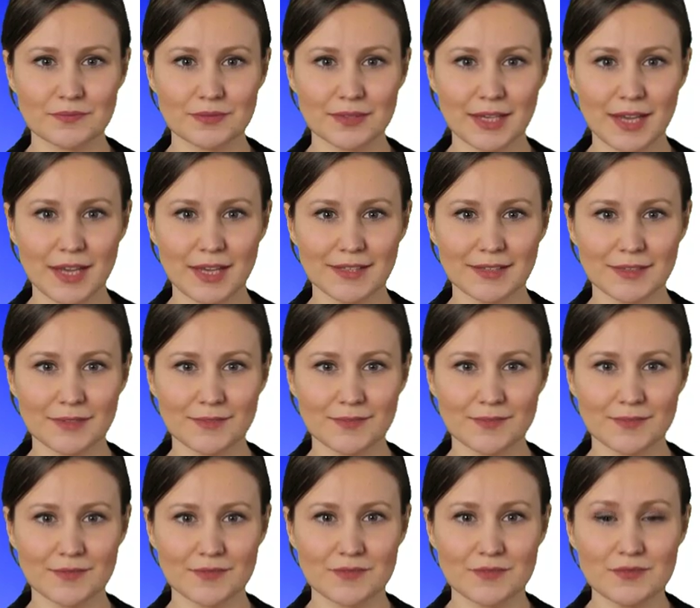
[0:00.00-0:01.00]
Good.
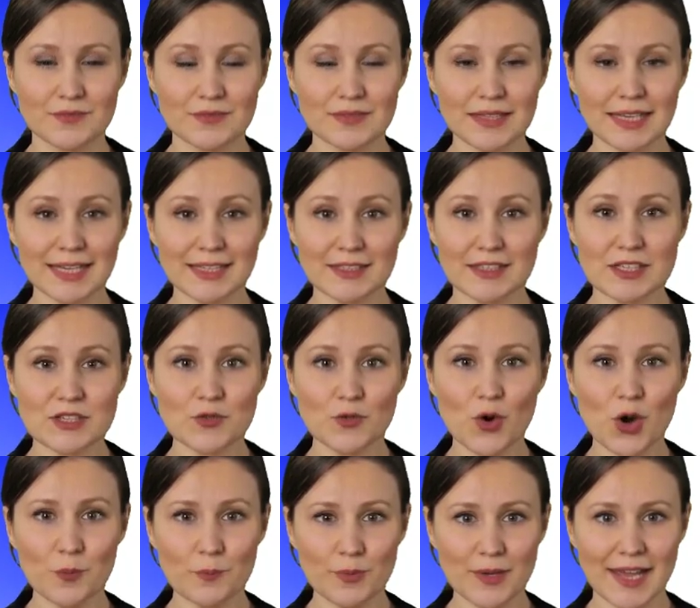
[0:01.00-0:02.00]
In this
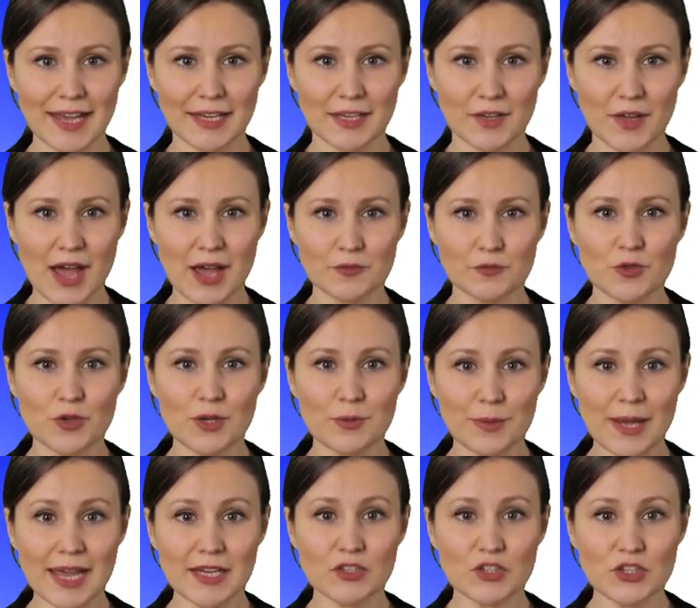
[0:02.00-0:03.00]
role play, you have to
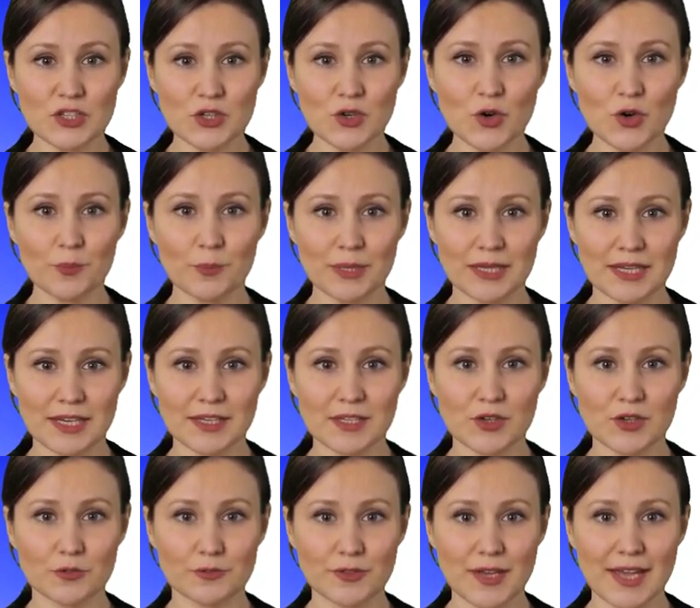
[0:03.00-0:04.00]
imagine you are meeting
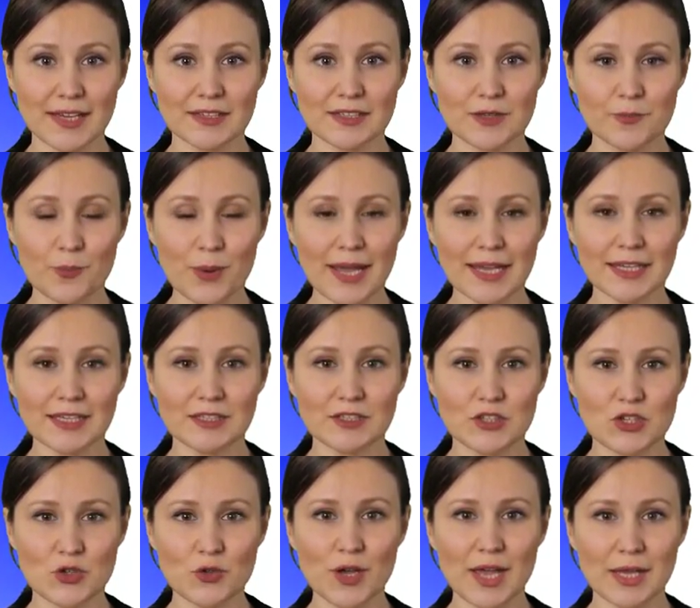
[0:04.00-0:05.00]
new friends by
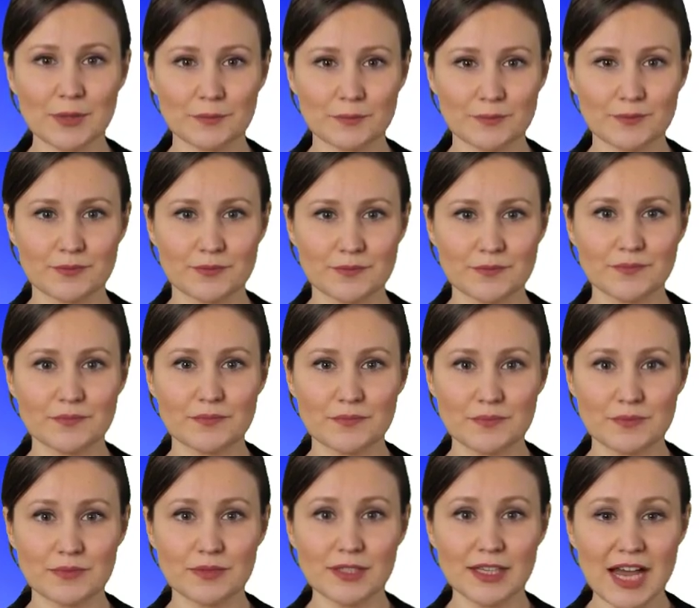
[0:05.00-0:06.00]
Instagram.
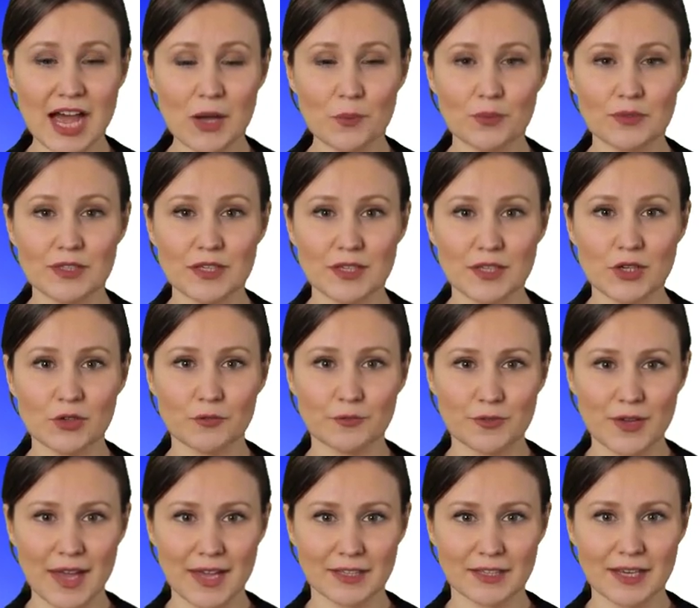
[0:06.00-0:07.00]
Chat with your new
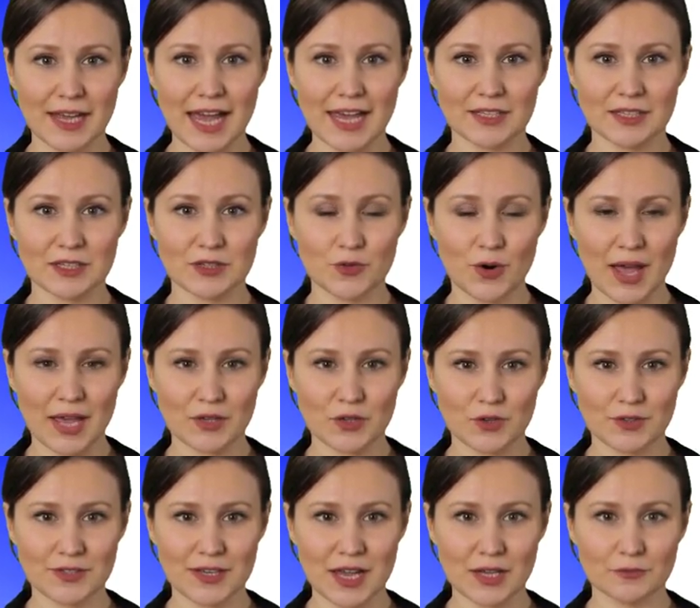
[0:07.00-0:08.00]
friend and describe
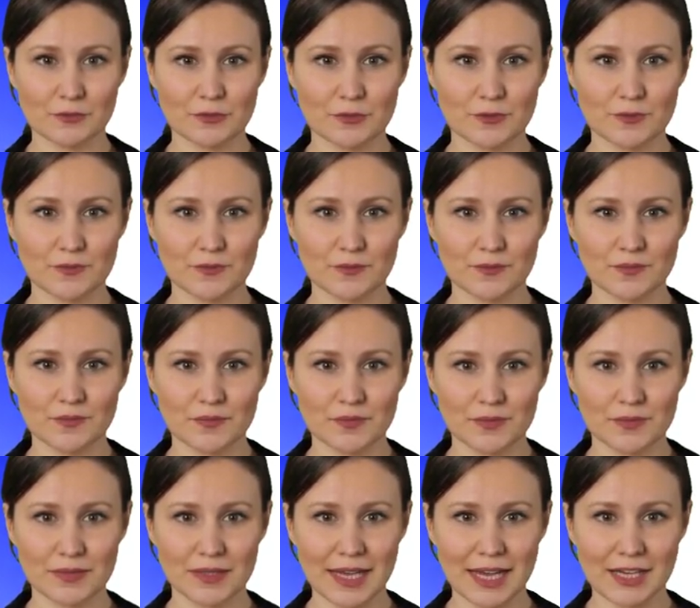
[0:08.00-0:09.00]
yourself.
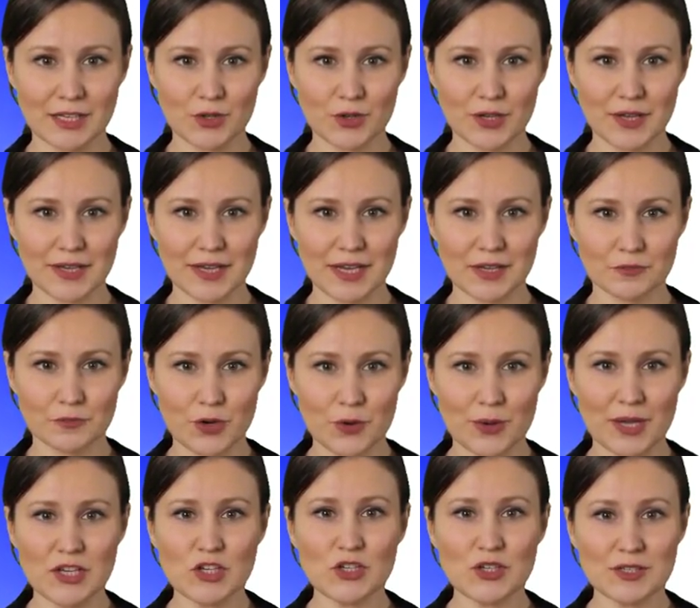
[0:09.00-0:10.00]
Include
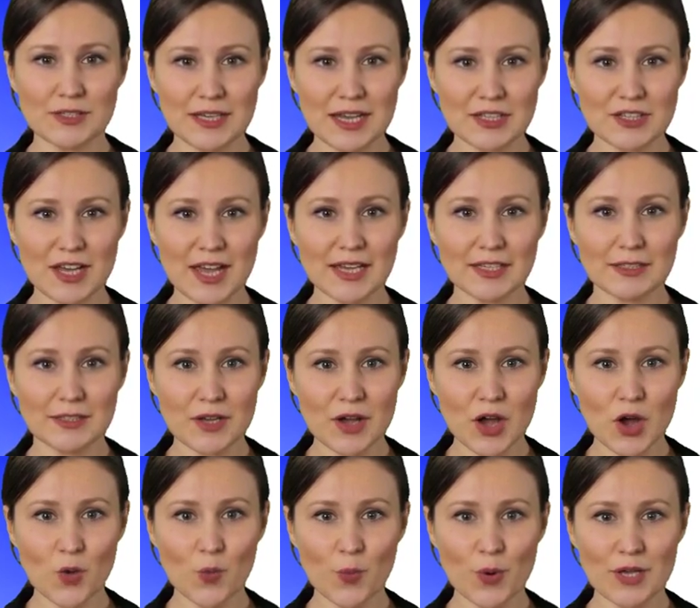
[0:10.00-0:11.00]
information such as
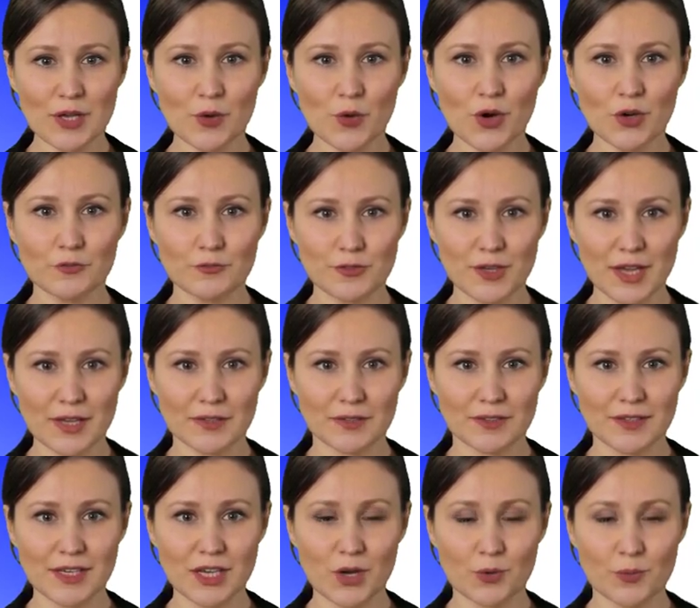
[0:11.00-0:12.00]
where you are from,
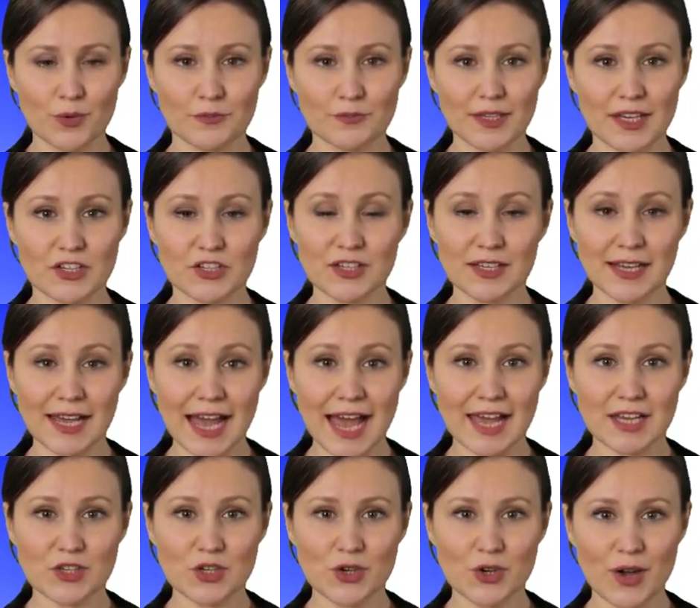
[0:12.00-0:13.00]
your profession,
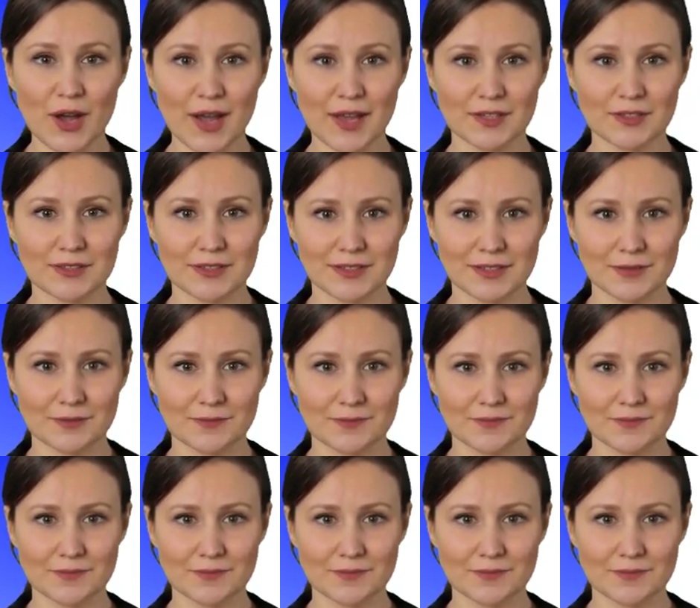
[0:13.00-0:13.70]
and your clothes.